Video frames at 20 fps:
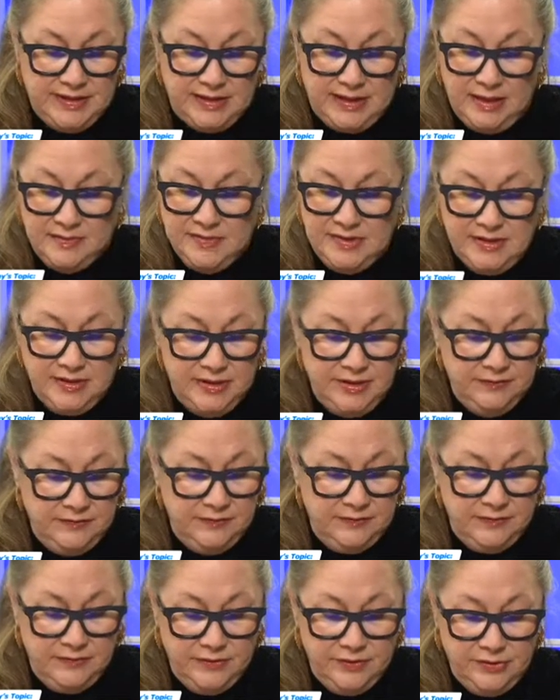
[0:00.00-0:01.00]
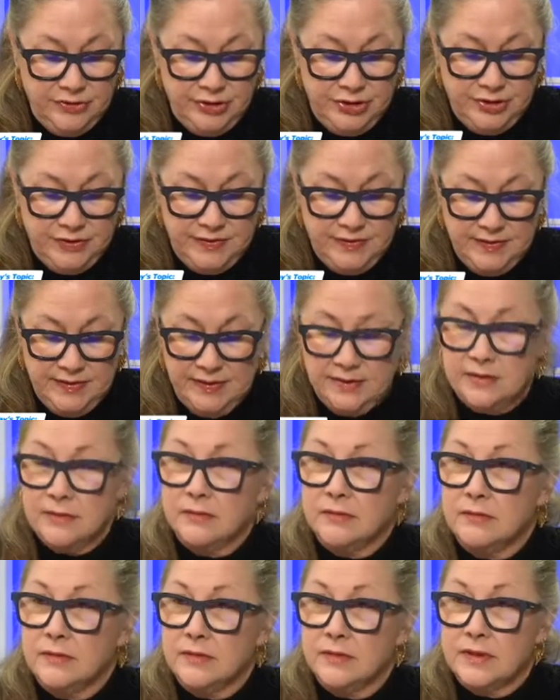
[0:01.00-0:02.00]
It comes in different
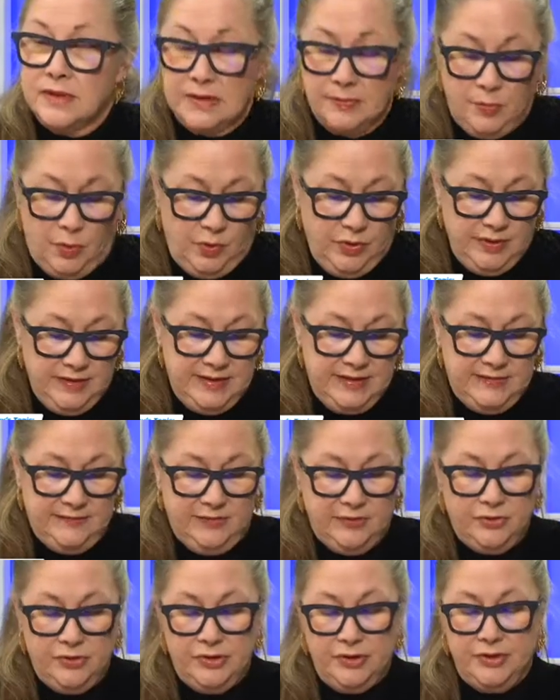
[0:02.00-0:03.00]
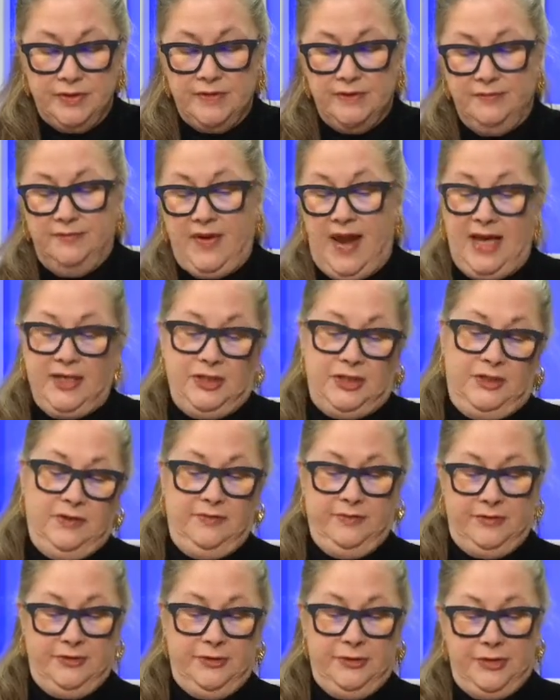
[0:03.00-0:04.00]
versions: sports version,
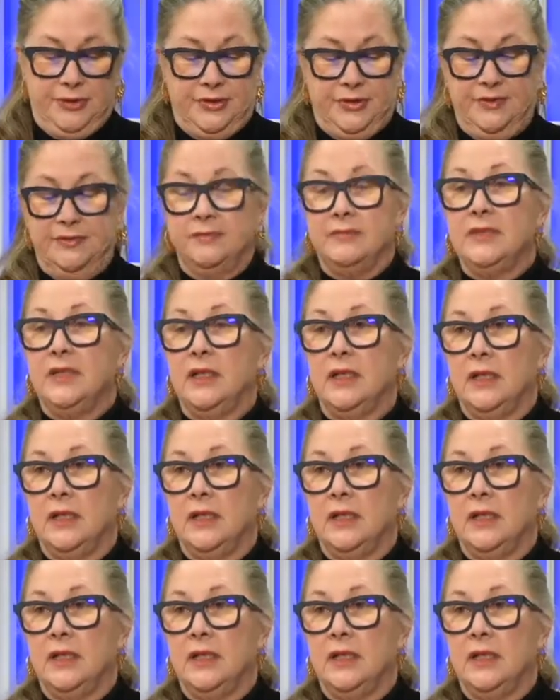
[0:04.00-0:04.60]
fashion version.